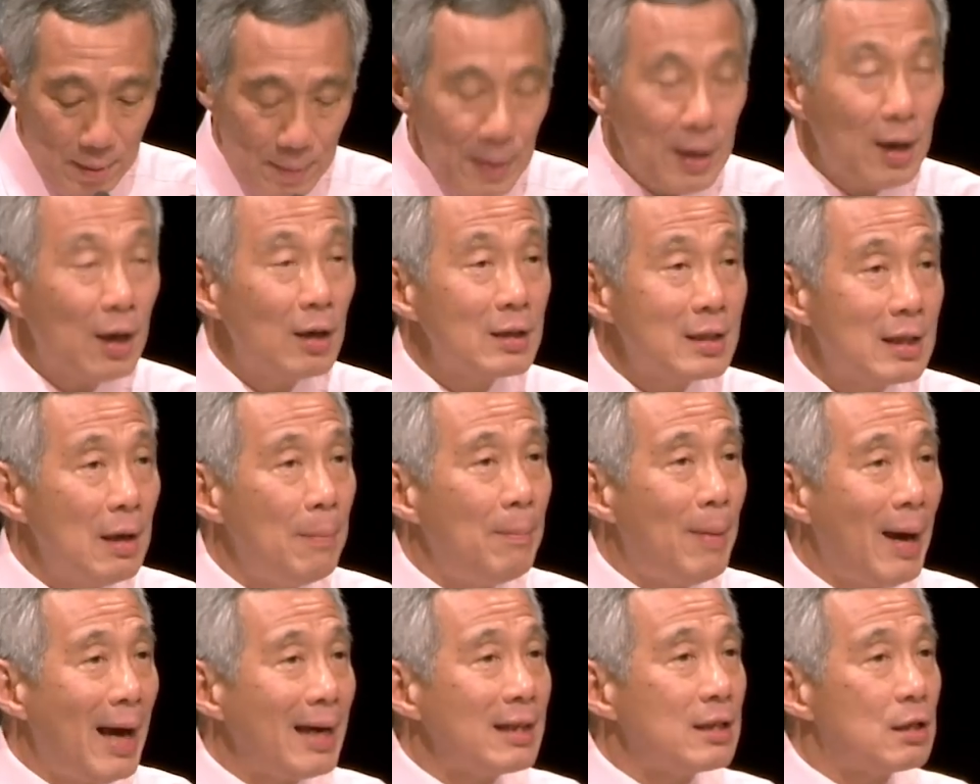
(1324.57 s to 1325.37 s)
because
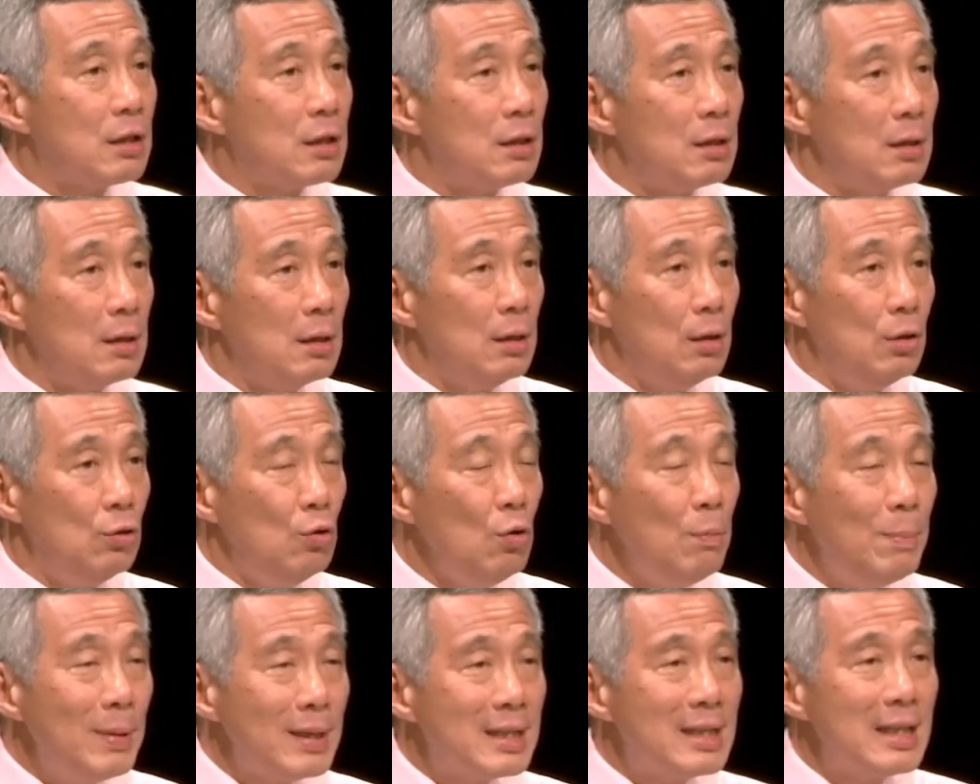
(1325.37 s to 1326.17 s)
the banks
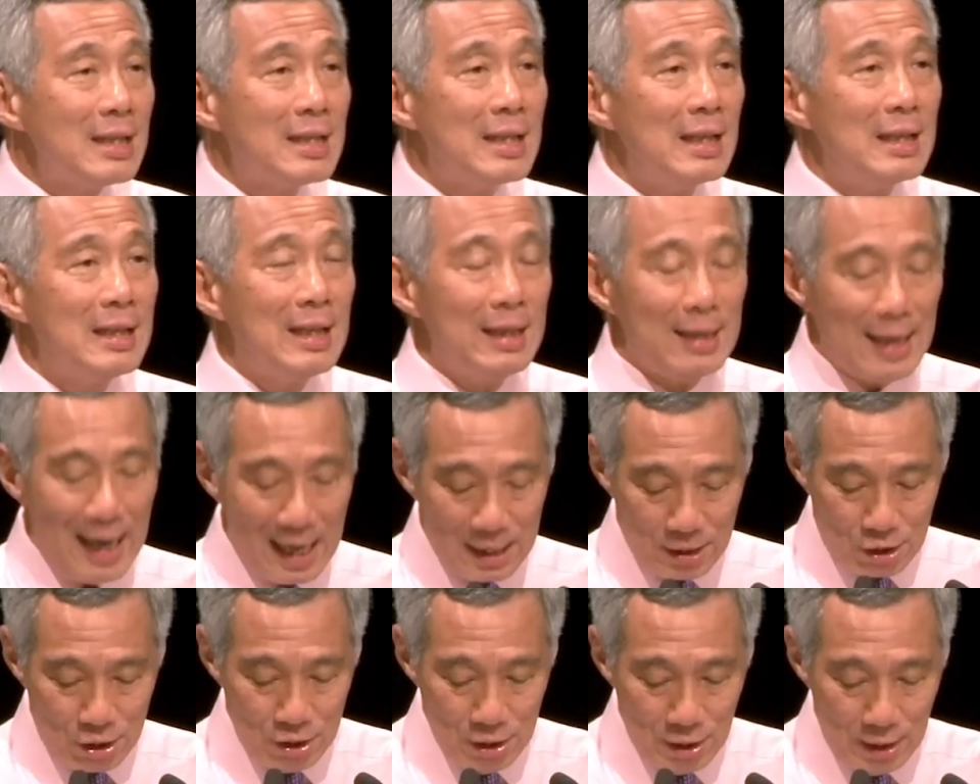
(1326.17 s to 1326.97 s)
do business
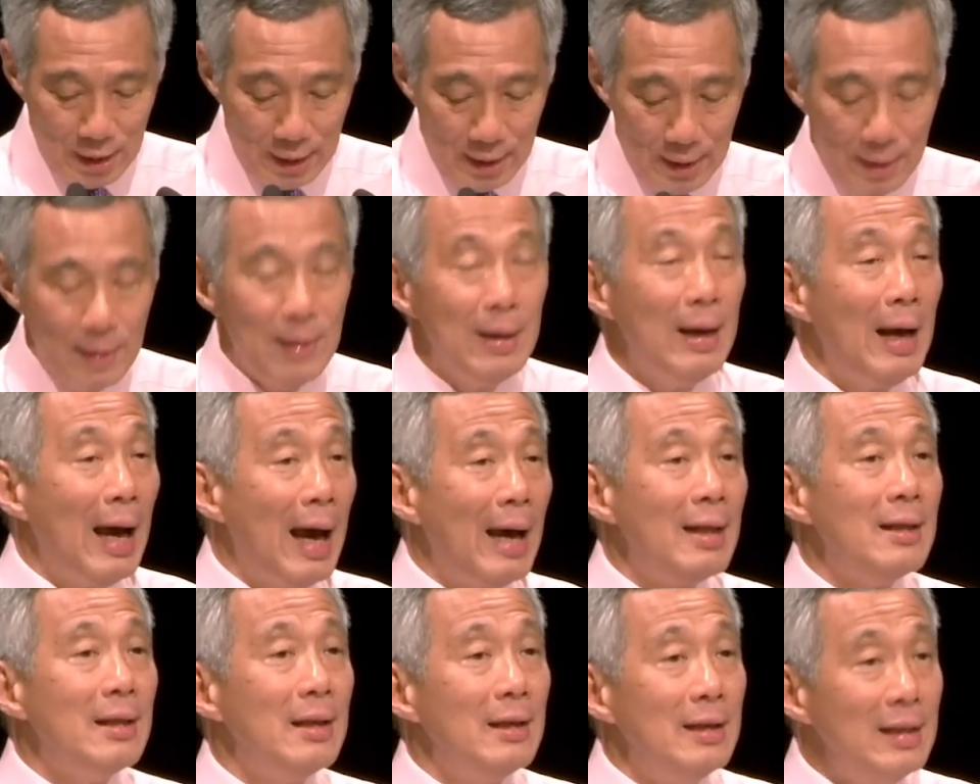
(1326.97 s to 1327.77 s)
internationally,
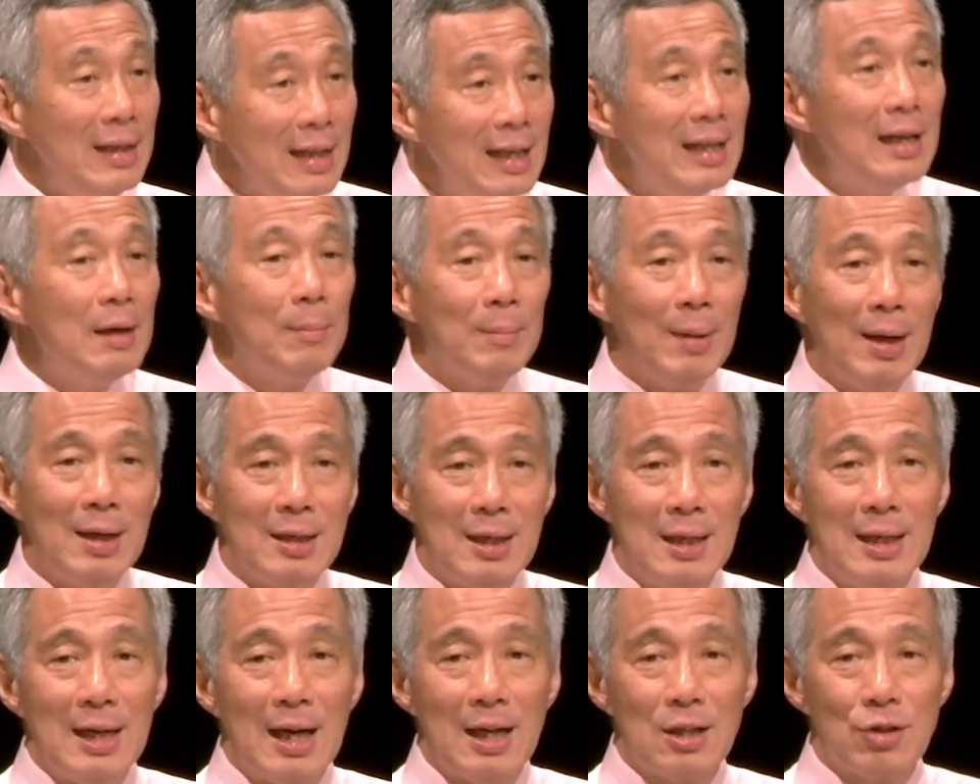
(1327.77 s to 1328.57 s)
and they need a
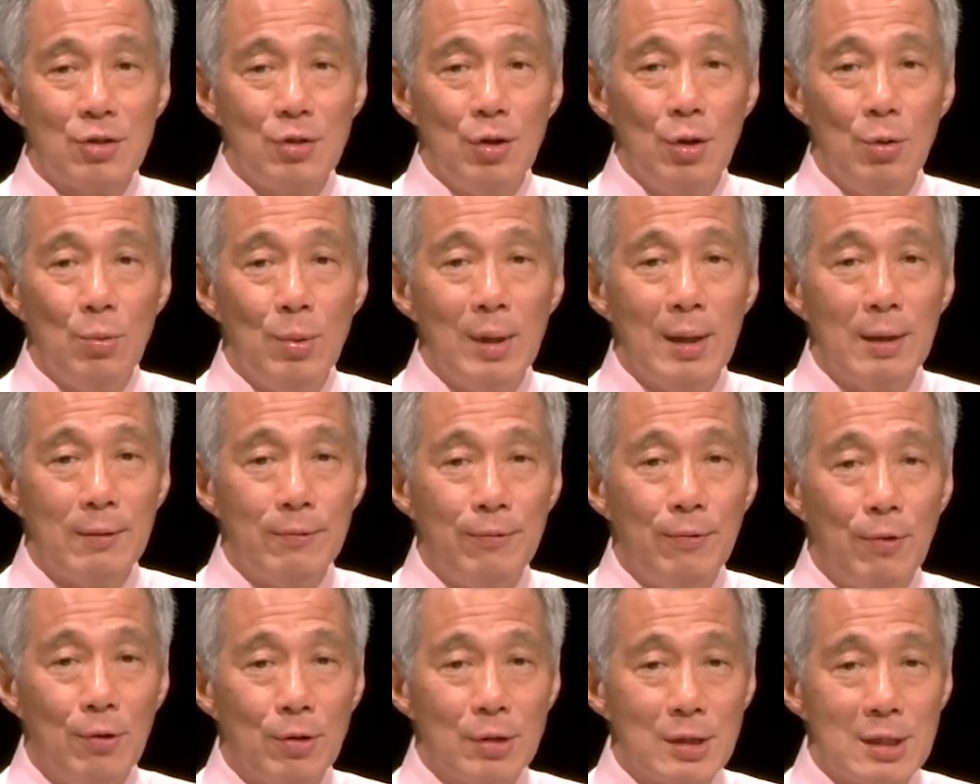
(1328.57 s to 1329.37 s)
multinational
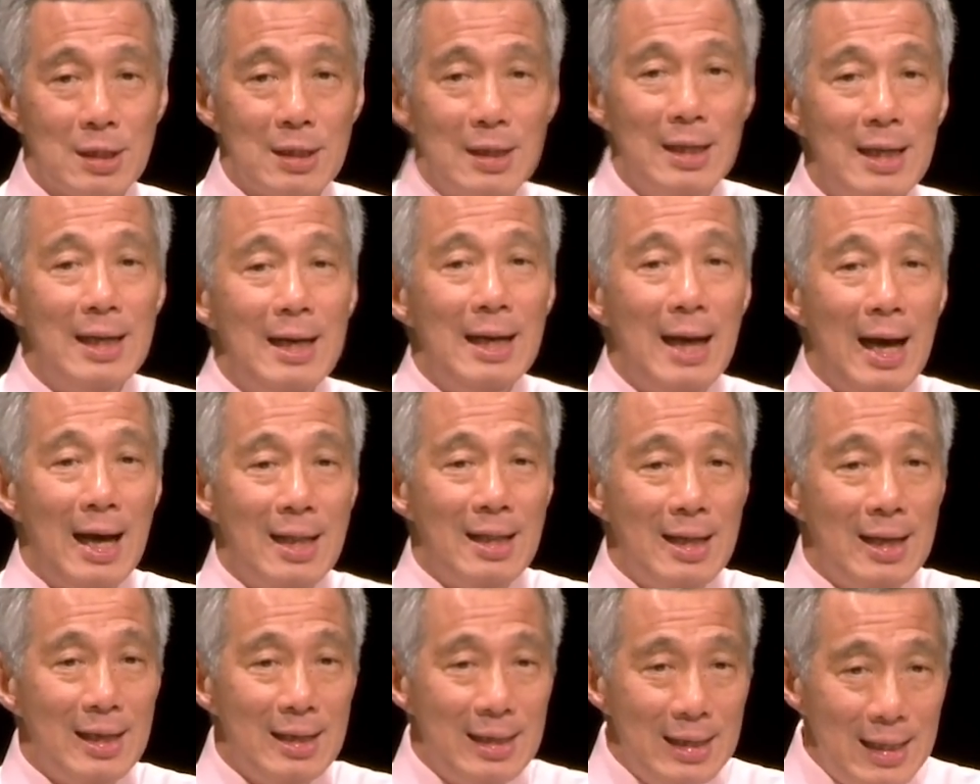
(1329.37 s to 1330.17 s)
workforce,
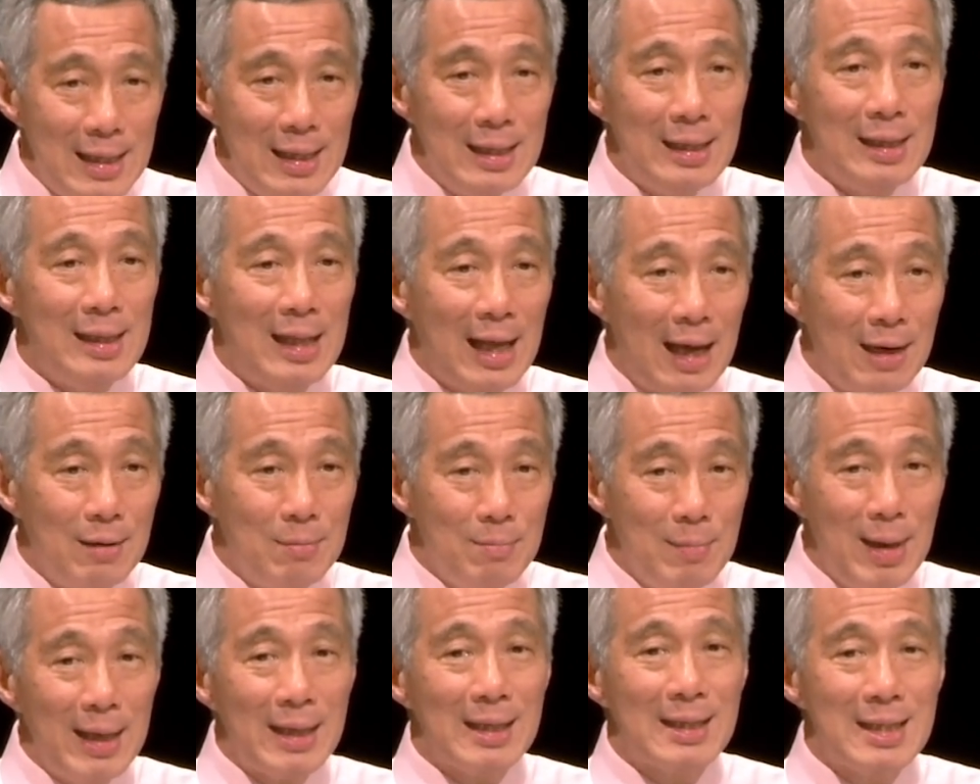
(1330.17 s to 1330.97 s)
and they need
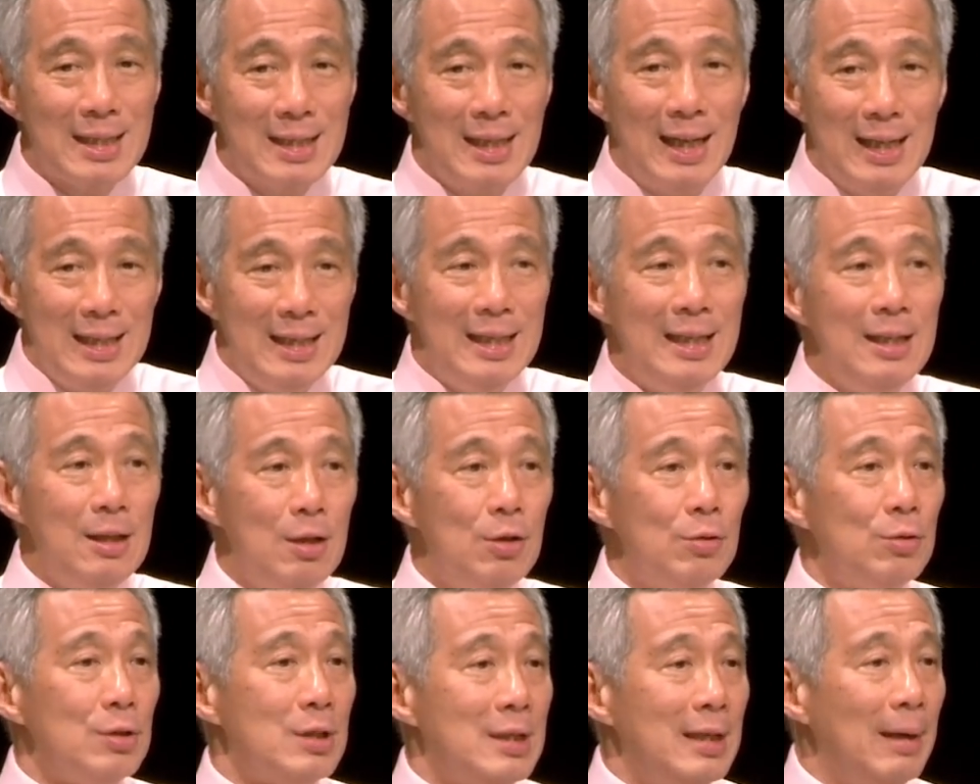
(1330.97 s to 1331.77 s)
that mix, they
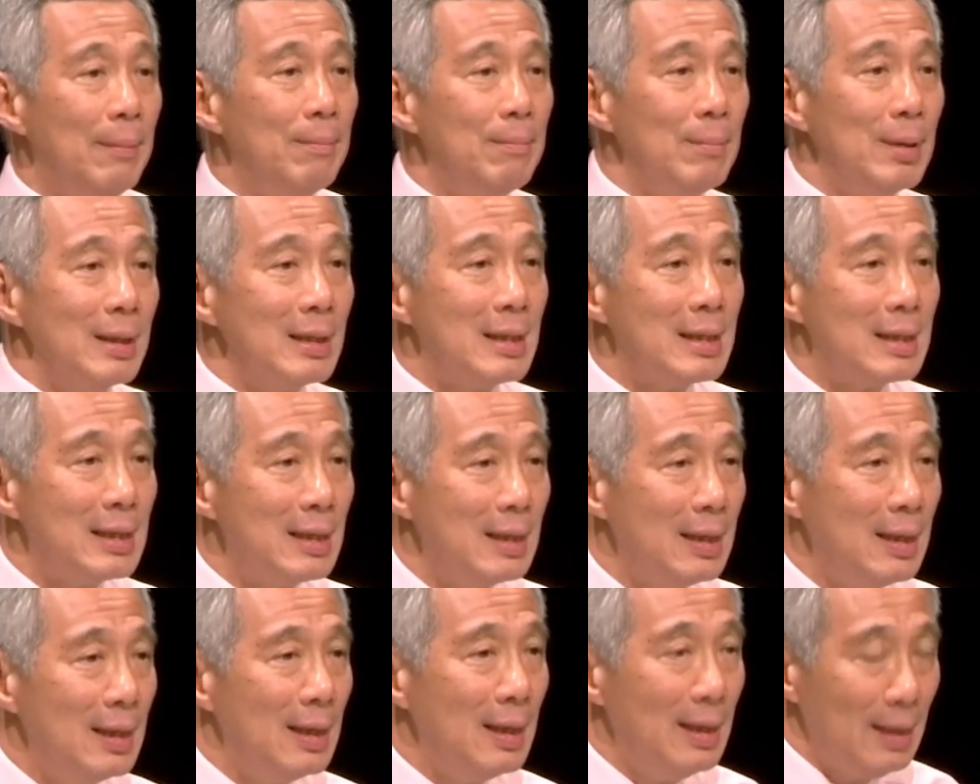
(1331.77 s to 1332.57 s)
need those numbers.